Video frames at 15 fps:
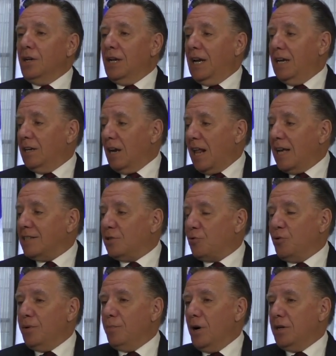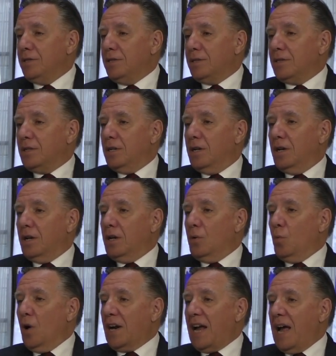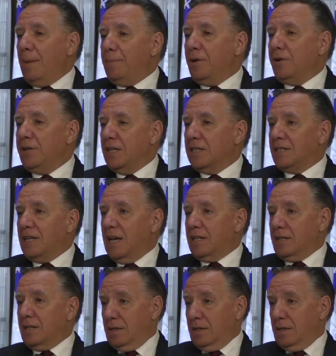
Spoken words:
In the last 3 months, what happened is that